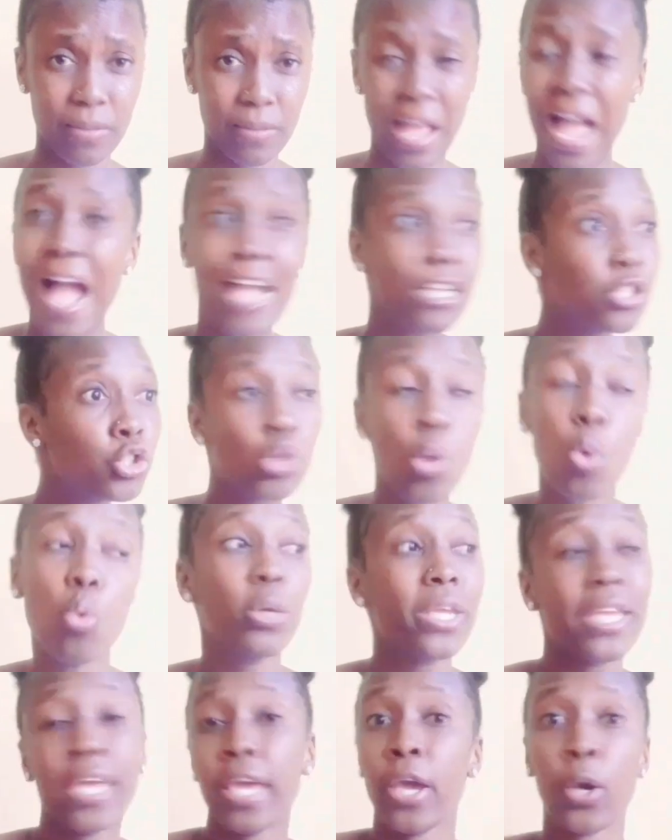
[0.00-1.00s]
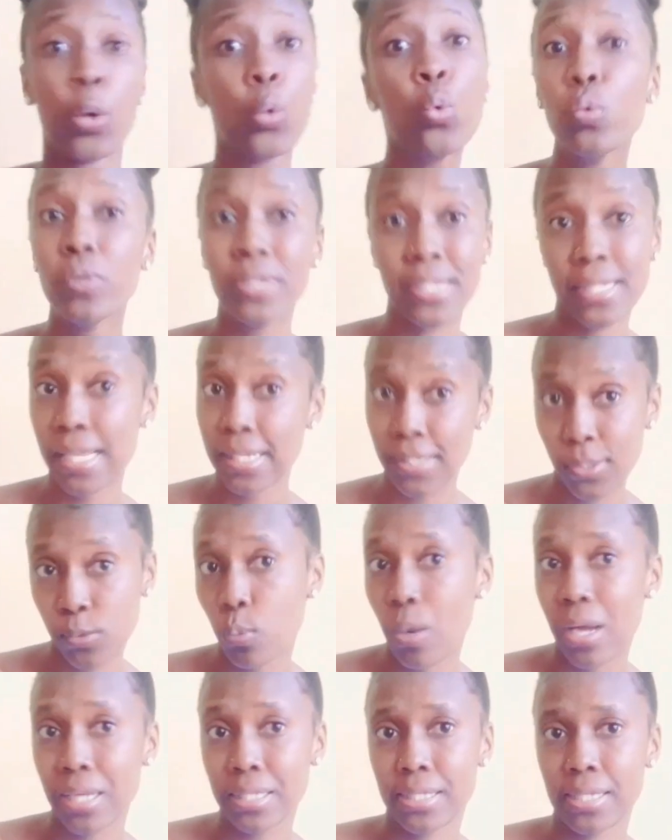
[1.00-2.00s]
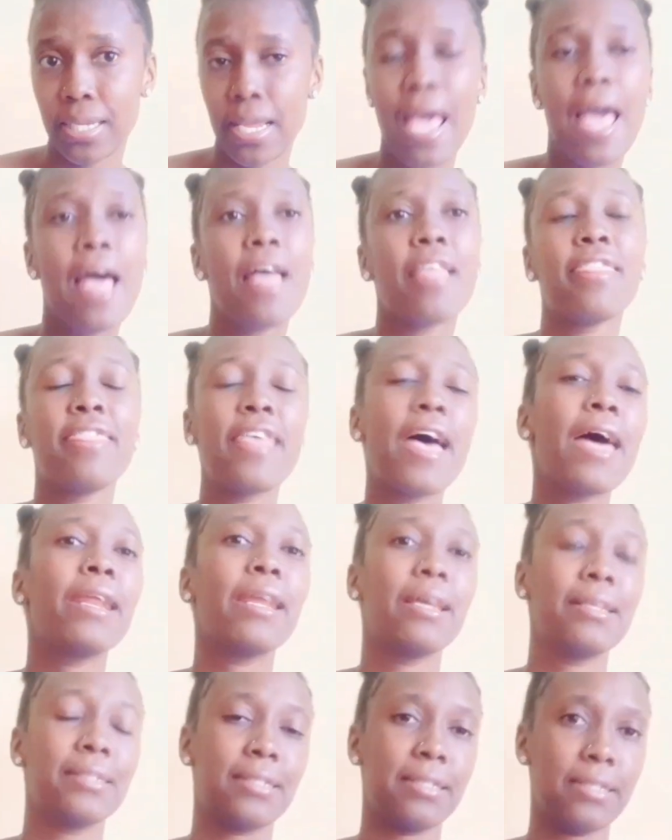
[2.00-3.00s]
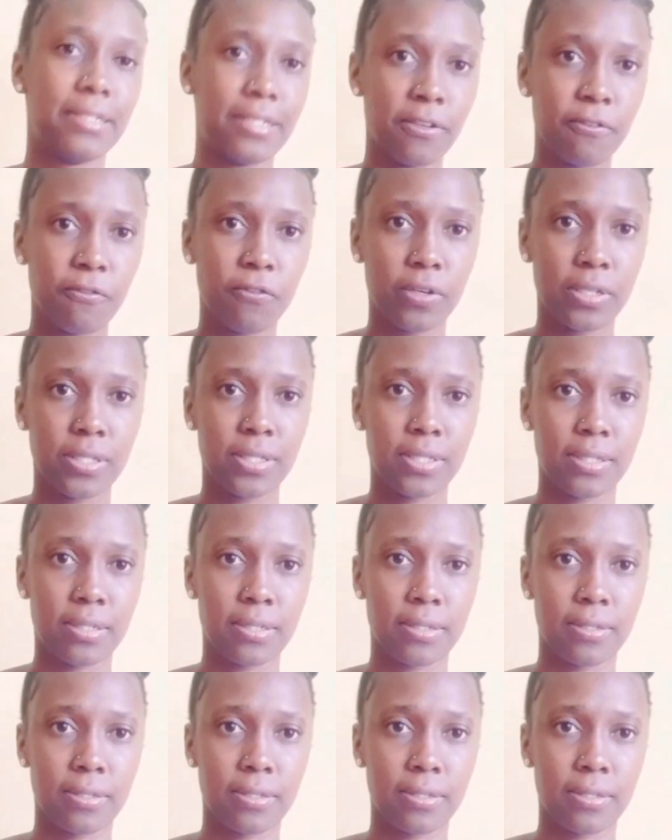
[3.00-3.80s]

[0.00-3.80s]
I don't care who says what. That is a difference.